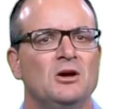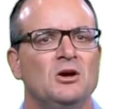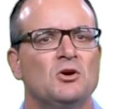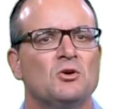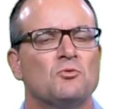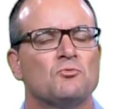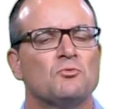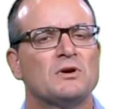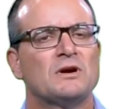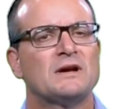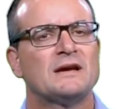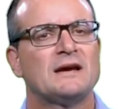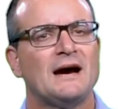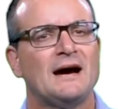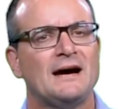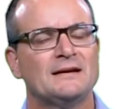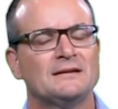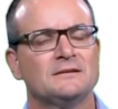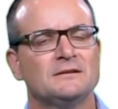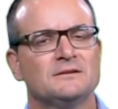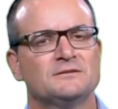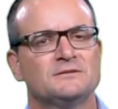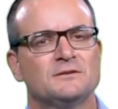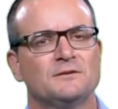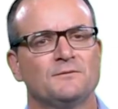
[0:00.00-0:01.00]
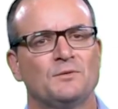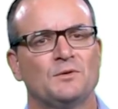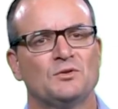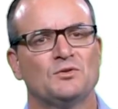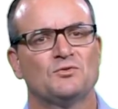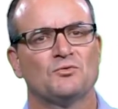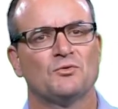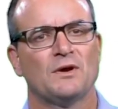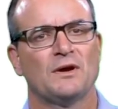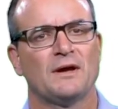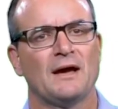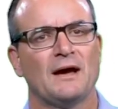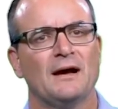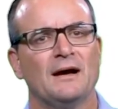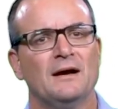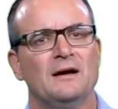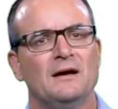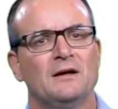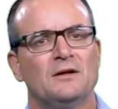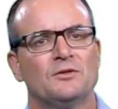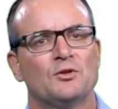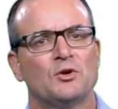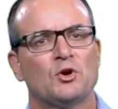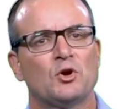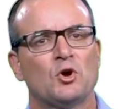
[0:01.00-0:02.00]
Regardless of the trigger,
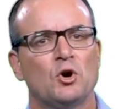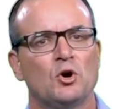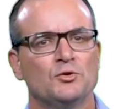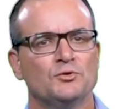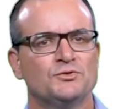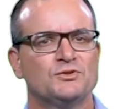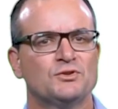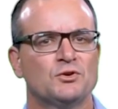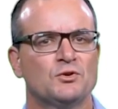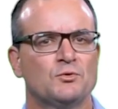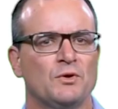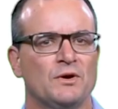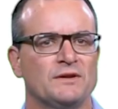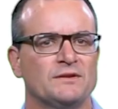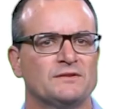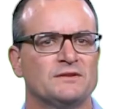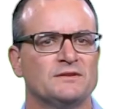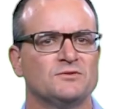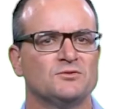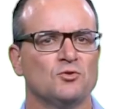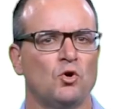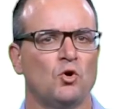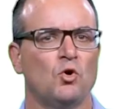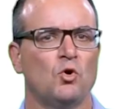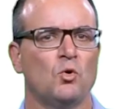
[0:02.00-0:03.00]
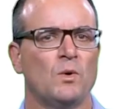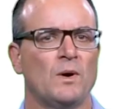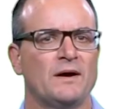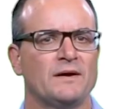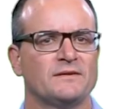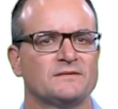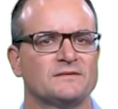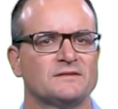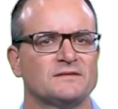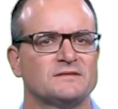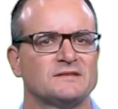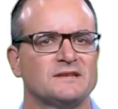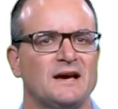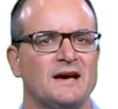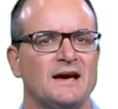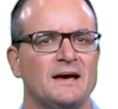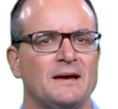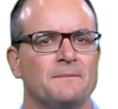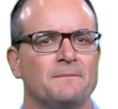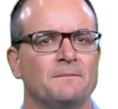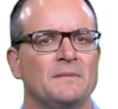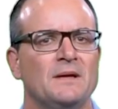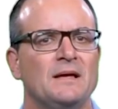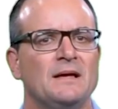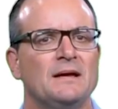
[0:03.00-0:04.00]
the consequence is always the
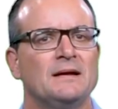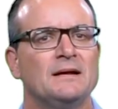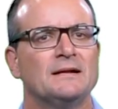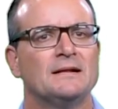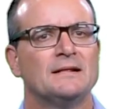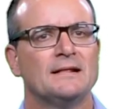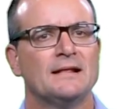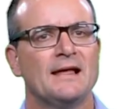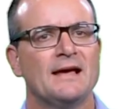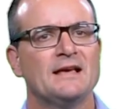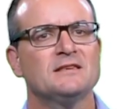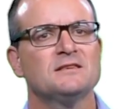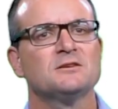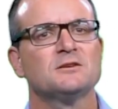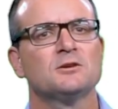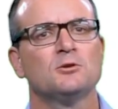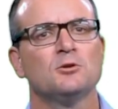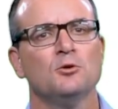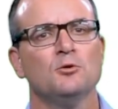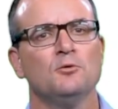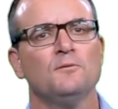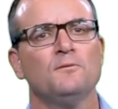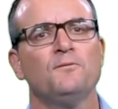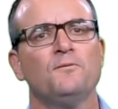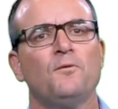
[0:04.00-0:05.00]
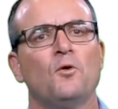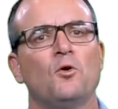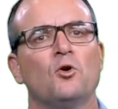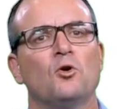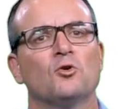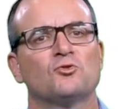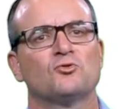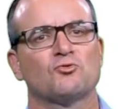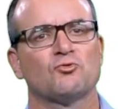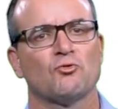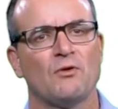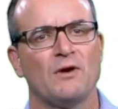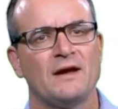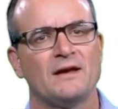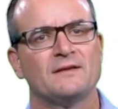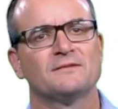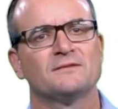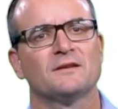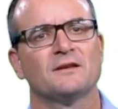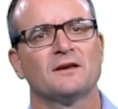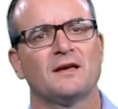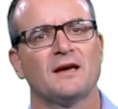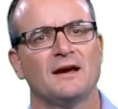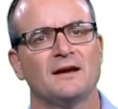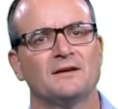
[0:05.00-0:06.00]
same. Less GLUT4
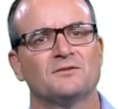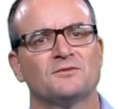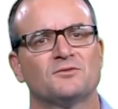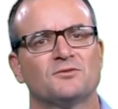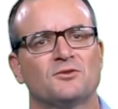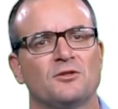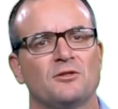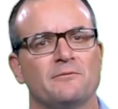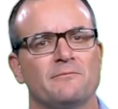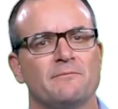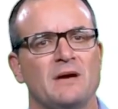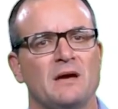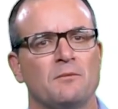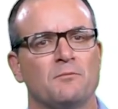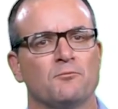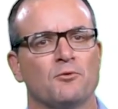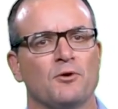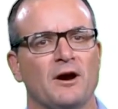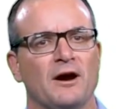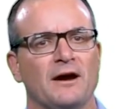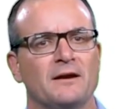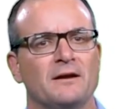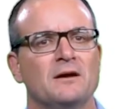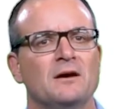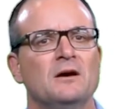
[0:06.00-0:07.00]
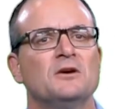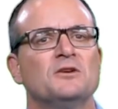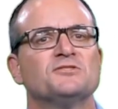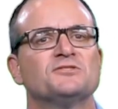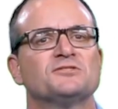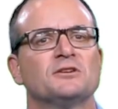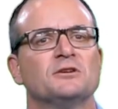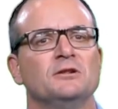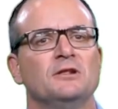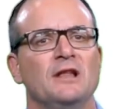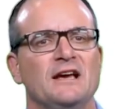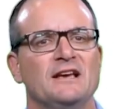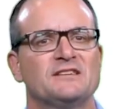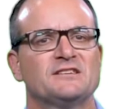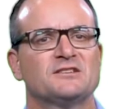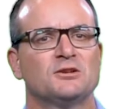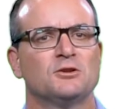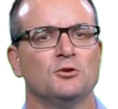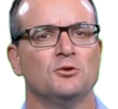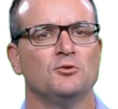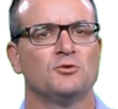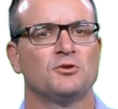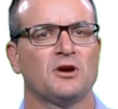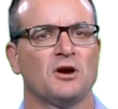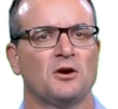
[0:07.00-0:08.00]
translocates to the membrane, so less
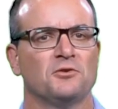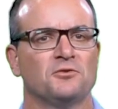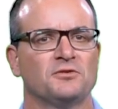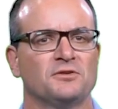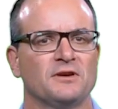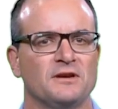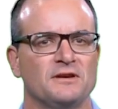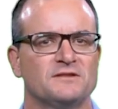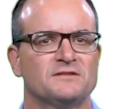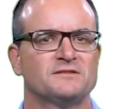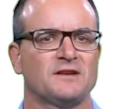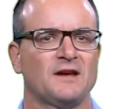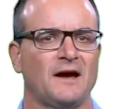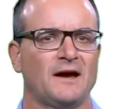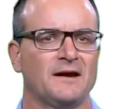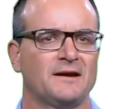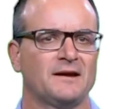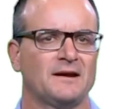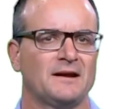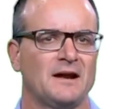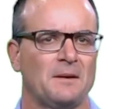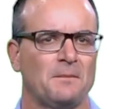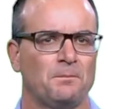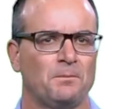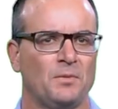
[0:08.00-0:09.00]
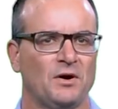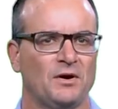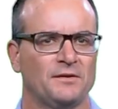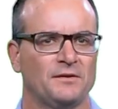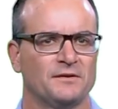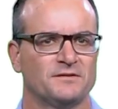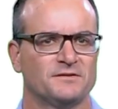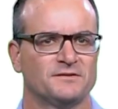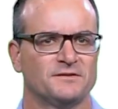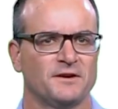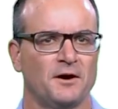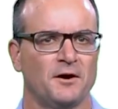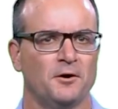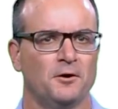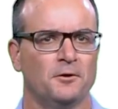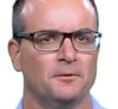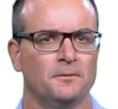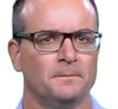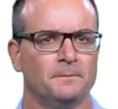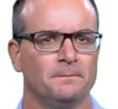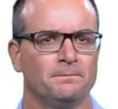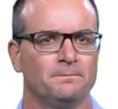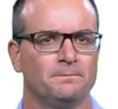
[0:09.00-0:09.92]
glucose is taken up by the cell.